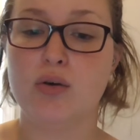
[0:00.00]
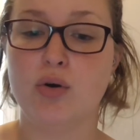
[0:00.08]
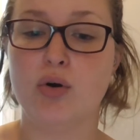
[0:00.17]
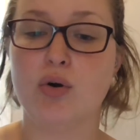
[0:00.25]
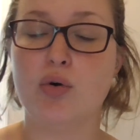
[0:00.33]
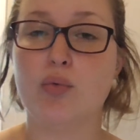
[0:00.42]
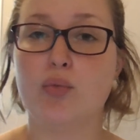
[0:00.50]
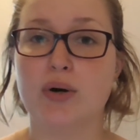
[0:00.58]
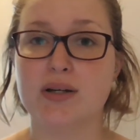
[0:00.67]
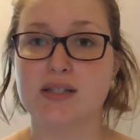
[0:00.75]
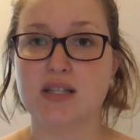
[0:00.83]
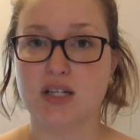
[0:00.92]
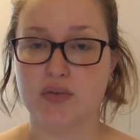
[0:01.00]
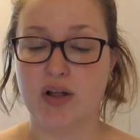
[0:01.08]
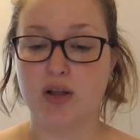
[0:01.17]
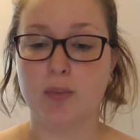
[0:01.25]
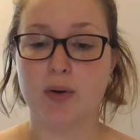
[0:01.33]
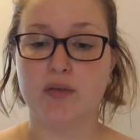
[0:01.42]
who was the
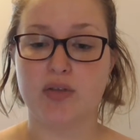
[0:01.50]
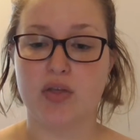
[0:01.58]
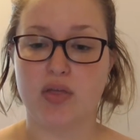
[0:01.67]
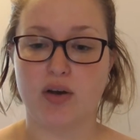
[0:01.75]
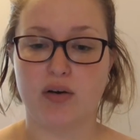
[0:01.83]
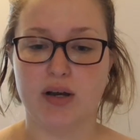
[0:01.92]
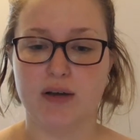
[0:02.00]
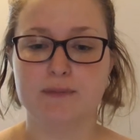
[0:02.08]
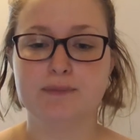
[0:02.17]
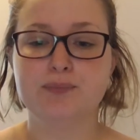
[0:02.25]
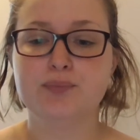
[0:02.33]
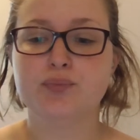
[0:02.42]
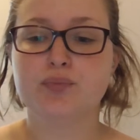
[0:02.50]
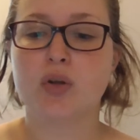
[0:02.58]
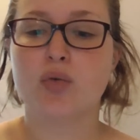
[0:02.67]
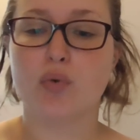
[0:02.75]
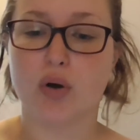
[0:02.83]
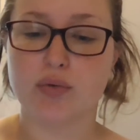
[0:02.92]
developer of the theory,
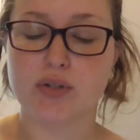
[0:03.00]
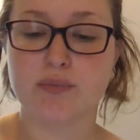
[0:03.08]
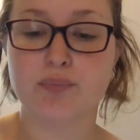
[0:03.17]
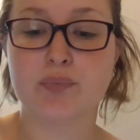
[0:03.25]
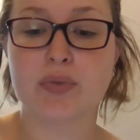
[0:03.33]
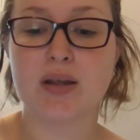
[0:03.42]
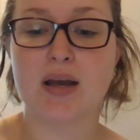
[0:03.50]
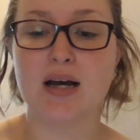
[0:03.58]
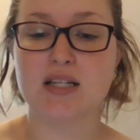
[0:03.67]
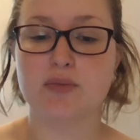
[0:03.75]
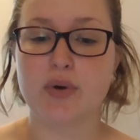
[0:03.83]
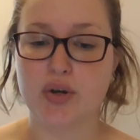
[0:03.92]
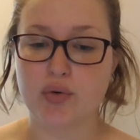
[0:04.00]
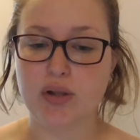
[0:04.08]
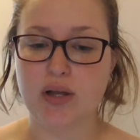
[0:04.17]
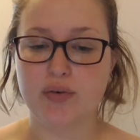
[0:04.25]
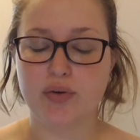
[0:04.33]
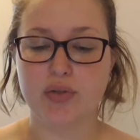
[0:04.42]
wrote, "As a
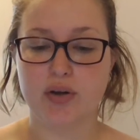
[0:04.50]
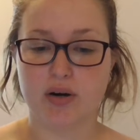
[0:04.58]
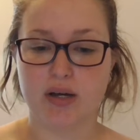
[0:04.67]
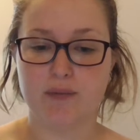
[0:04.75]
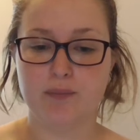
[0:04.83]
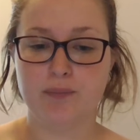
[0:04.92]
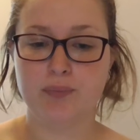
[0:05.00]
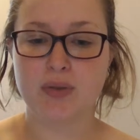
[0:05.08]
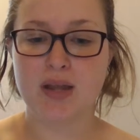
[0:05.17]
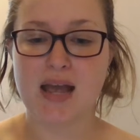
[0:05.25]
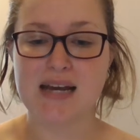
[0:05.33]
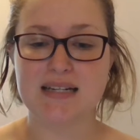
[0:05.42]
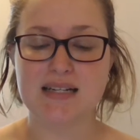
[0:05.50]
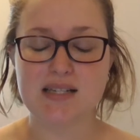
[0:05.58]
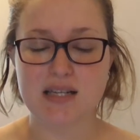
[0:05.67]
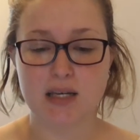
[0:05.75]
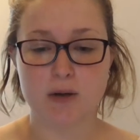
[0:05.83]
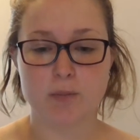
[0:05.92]
micro-level theory,
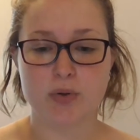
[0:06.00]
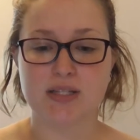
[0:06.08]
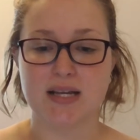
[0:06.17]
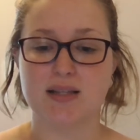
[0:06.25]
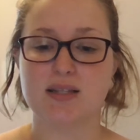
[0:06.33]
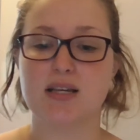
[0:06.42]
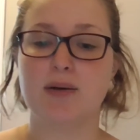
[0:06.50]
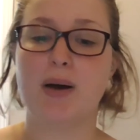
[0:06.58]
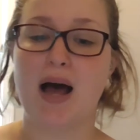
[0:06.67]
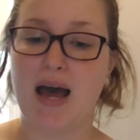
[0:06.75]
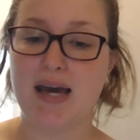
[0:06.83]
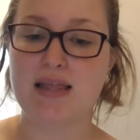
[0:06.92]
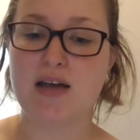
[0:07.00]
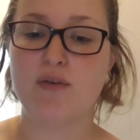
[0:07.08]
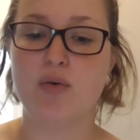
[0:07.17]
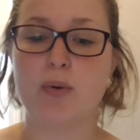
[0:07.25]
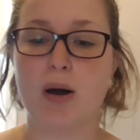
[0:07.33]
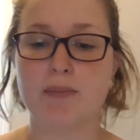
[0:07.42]
IDT presents some
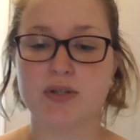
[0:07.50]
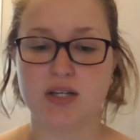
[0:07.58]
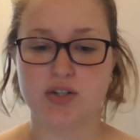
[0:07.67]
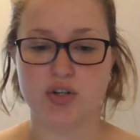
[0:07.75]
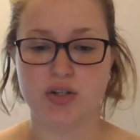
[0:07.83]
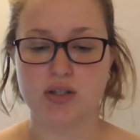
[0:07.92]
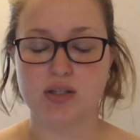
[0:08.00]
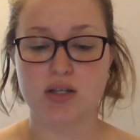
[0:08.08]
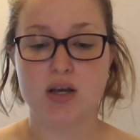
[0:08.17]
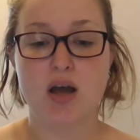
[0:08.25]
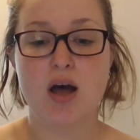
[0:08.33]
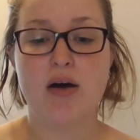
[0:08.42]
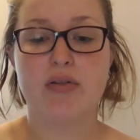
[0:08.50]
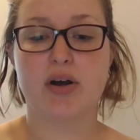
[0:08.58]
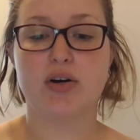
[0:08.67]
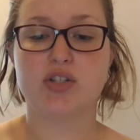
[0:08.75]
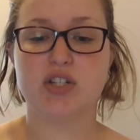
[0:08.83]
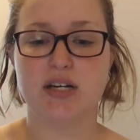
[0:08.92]
high-level propositions
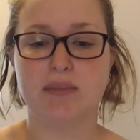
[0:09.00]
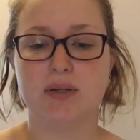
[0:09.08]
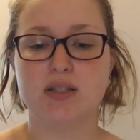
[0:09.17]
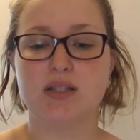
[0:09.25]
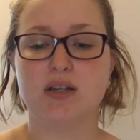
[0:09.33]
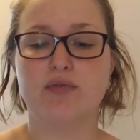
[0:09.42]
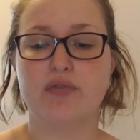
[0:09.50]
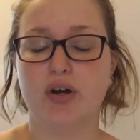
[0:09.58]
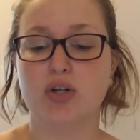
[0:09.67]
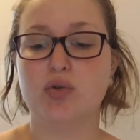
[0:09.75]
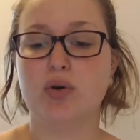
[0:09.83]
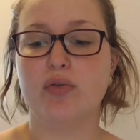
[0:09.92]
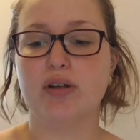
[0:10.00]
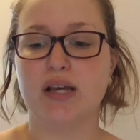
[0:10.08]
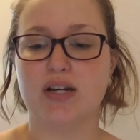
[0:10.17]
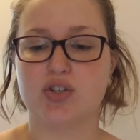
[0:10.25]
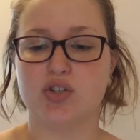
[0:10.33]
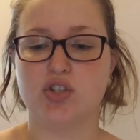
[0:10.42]
that are statements of functional
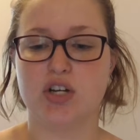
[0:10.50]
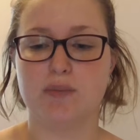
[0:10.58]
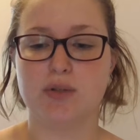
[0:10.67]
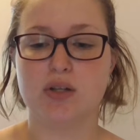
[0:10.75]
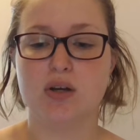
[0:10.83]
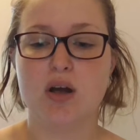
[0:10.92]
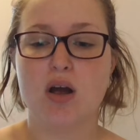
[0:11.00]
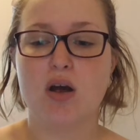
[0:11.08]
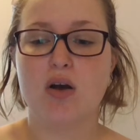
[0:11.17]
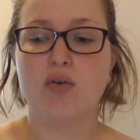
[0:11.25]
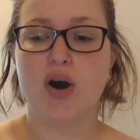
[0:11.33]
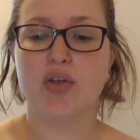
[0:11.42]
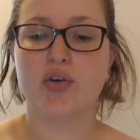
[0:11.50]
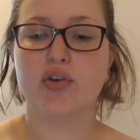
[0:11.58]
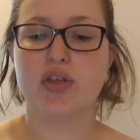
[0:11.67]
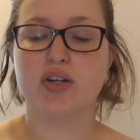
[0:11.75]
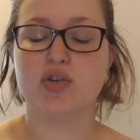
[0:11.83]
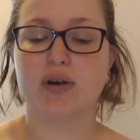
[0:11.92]
relationships
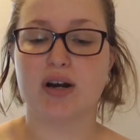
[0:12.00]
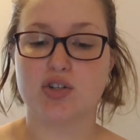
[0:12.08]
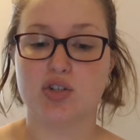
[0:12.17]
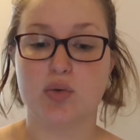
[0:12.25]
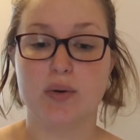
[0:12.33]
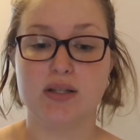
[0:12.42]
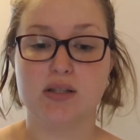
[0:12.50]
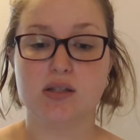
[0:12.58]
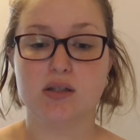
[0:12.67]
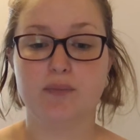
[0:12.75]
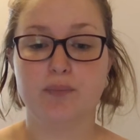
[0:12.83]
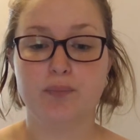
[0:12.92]
rather than directional ones."